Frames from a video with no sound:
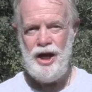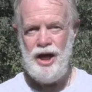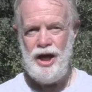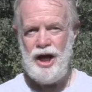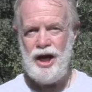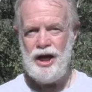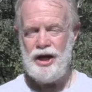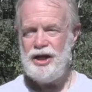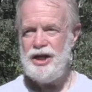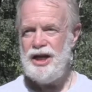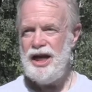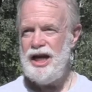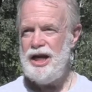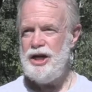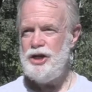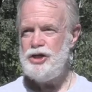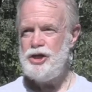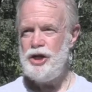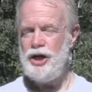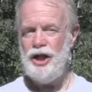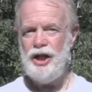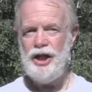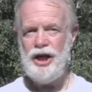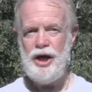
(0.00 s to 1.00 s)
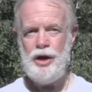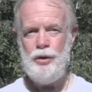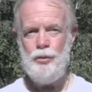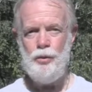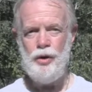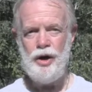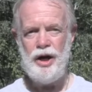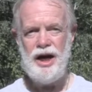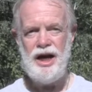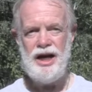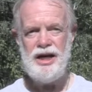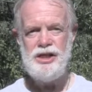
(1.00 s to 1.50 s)
Occasionally,
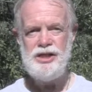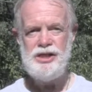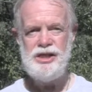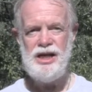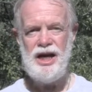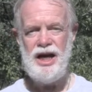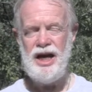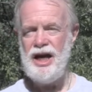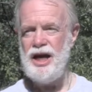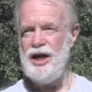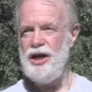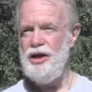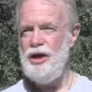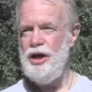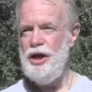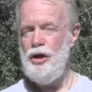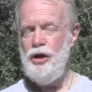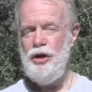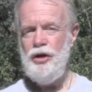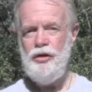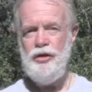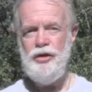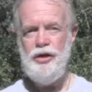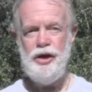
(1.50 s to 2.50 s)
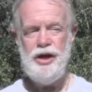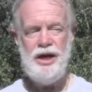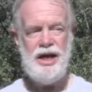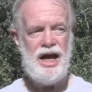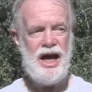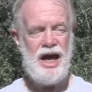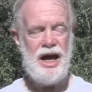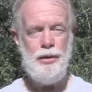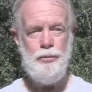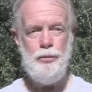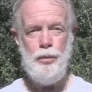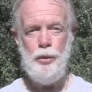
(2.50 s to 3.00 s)
when I say the
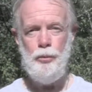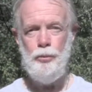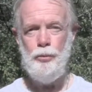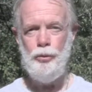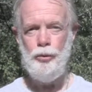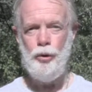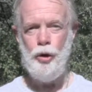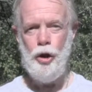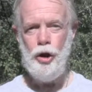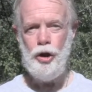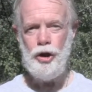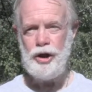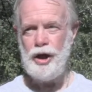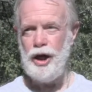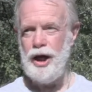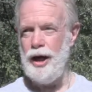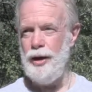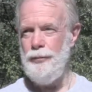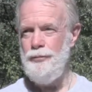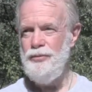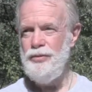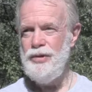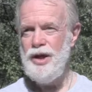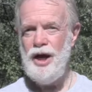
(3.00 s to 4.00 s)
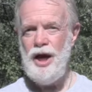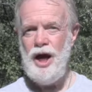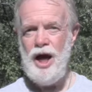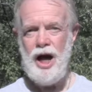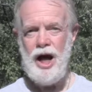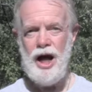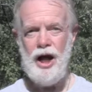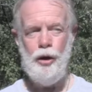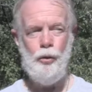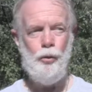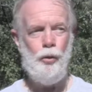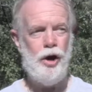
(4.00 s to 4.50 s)
name Brolga,
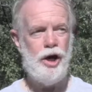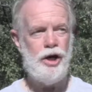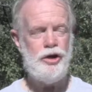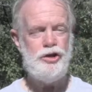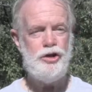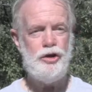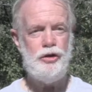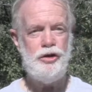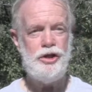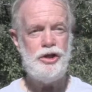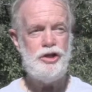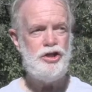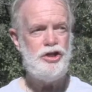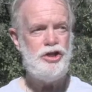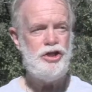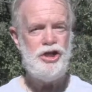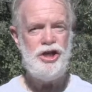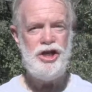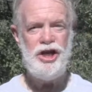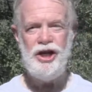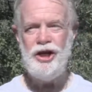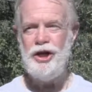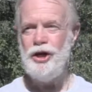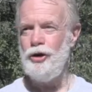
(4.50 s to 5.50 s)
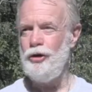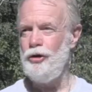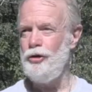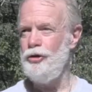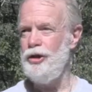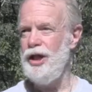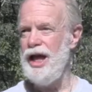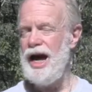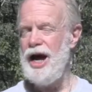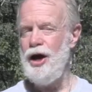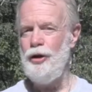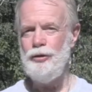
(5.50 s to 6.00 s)
I'll want you to cheer
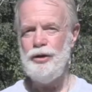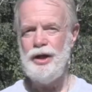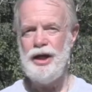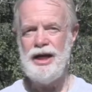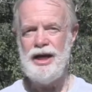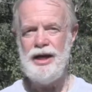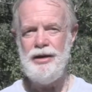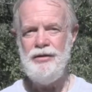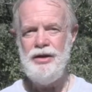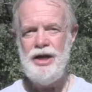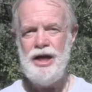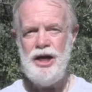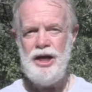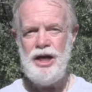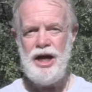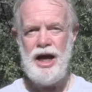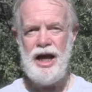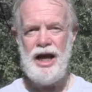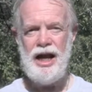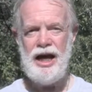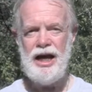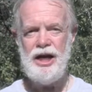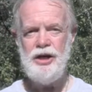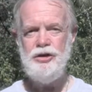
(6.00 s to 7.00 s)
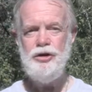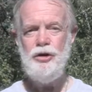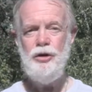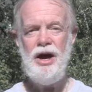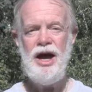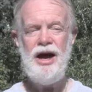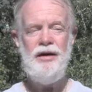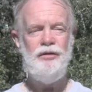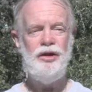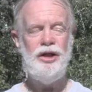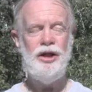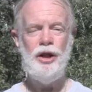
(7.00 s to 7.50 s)
loudly. And I do
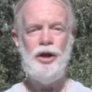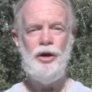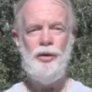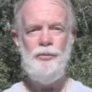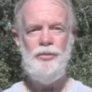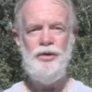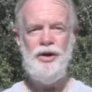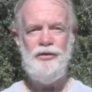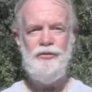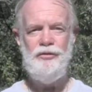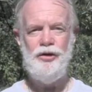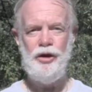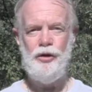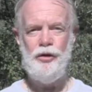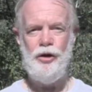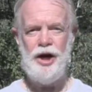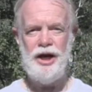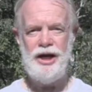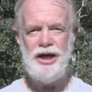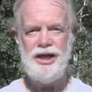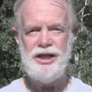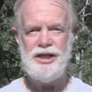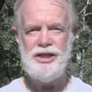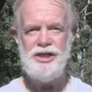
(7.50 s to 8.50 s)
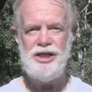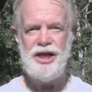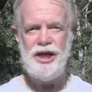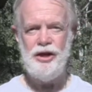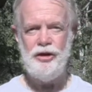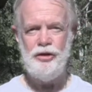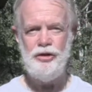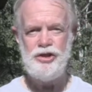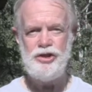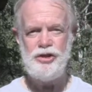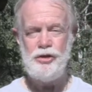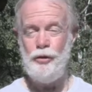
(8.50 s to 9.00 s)
have a little bit of an audience
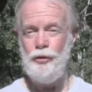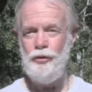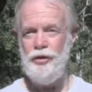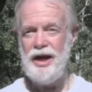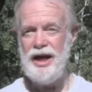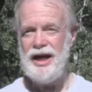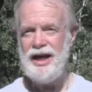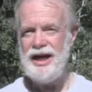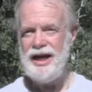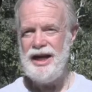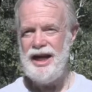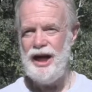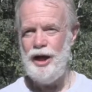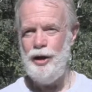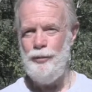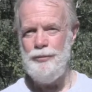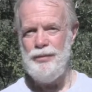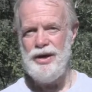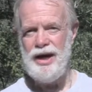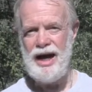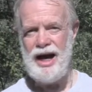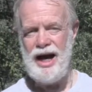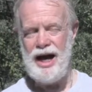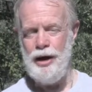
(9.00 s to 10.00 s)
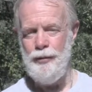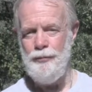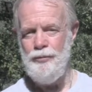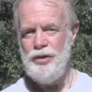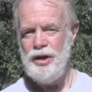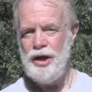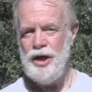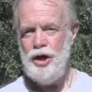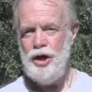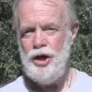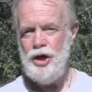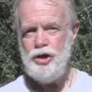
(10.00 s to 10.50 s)
here, so they can help me out.
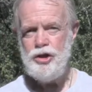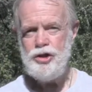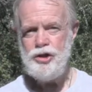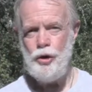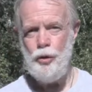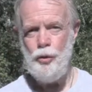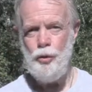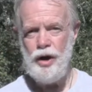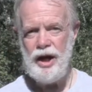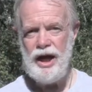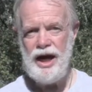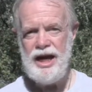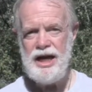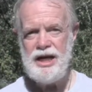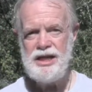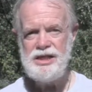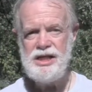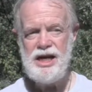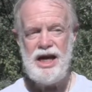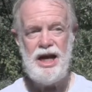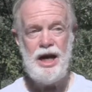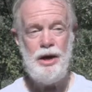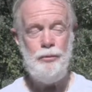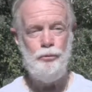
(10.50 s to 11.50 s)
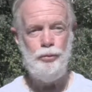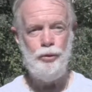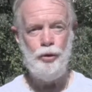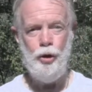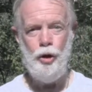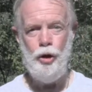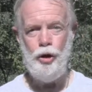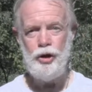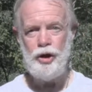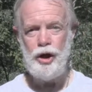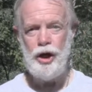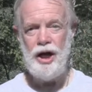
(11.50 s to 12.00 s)
So when I say
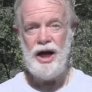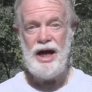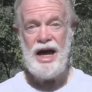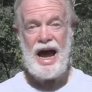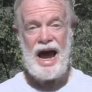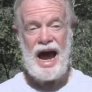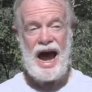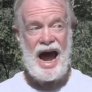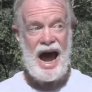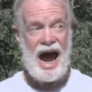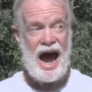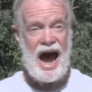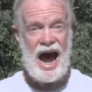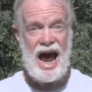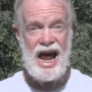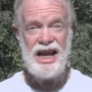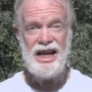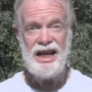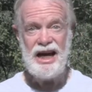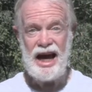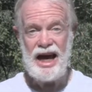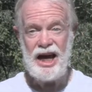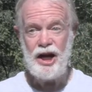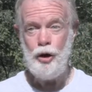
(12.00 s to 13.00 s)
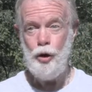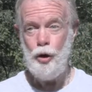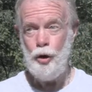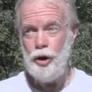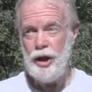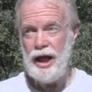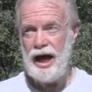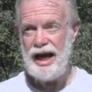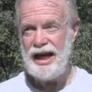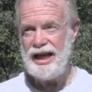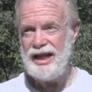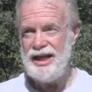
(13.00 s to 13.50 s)
brolga and I go
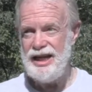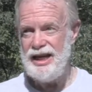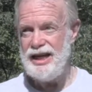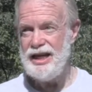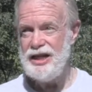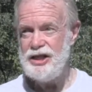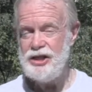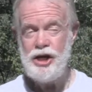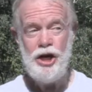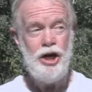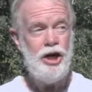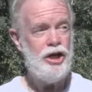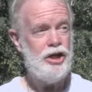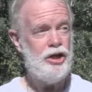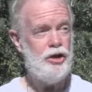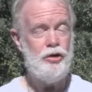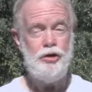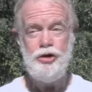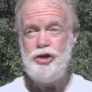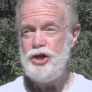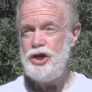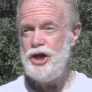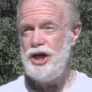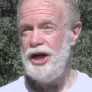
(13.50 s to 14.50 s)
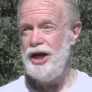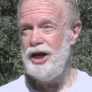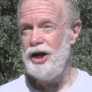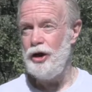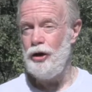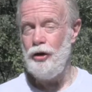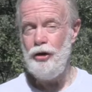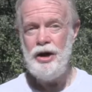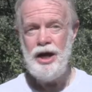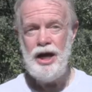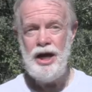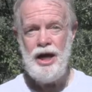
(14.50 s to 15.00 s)
like this, you
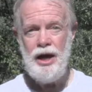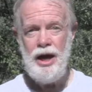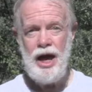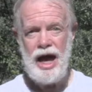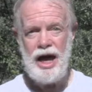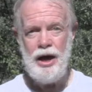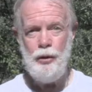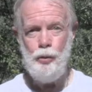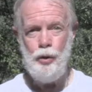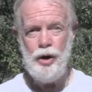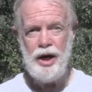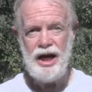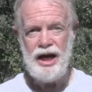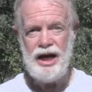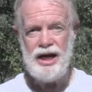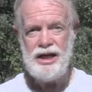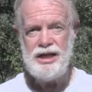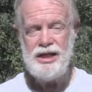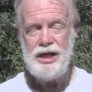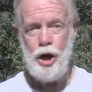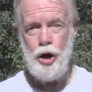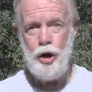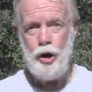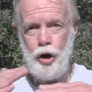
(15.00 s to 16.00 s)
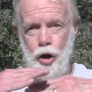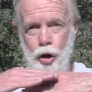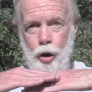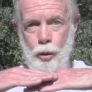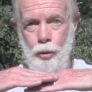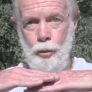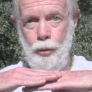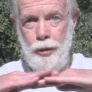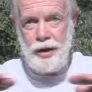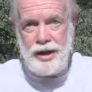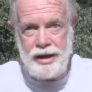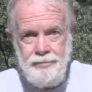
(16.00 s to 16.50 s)
cheer. And when I
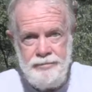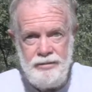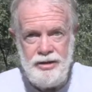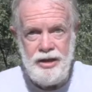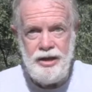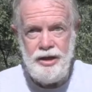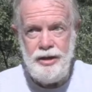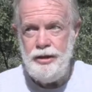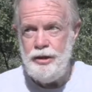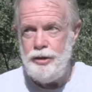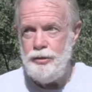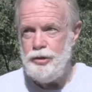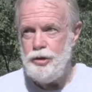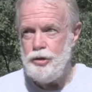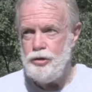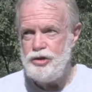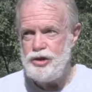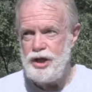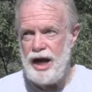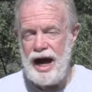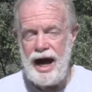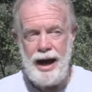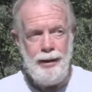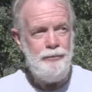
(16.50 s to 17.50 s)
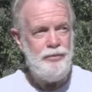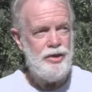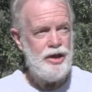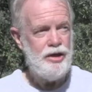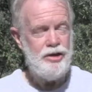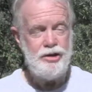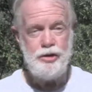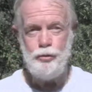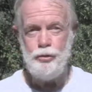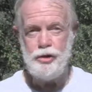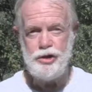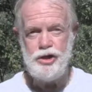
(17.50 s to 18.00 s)
go, you stop.
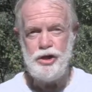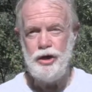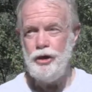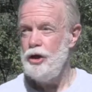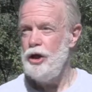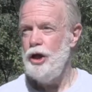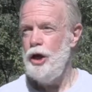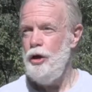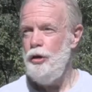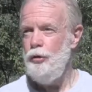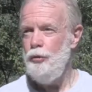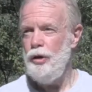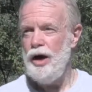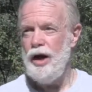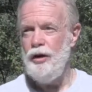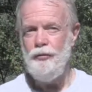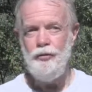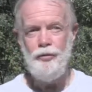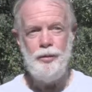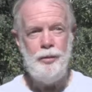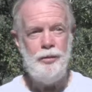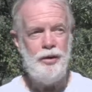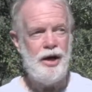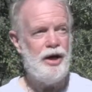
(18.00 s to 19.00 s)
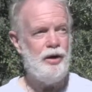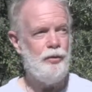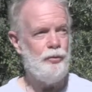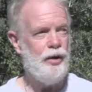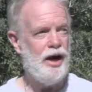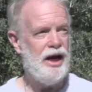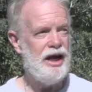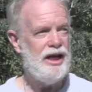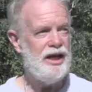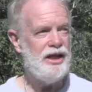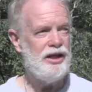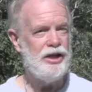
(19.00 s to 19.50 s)
So it's everybody
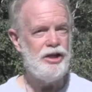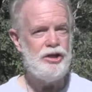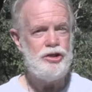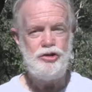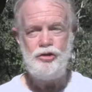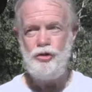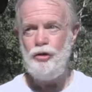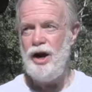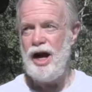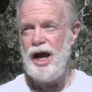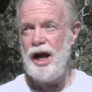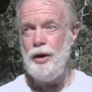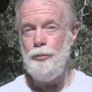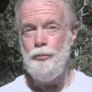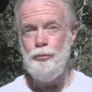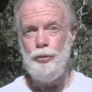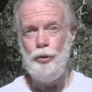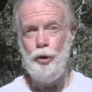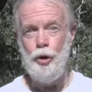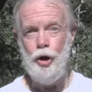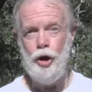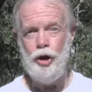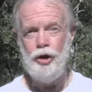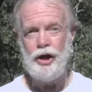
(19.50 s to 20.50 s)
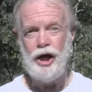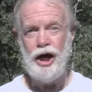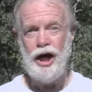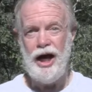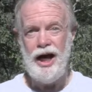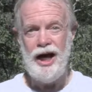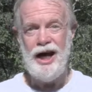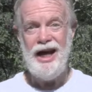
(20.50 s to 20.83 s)
ready? Let's try it. Brolga.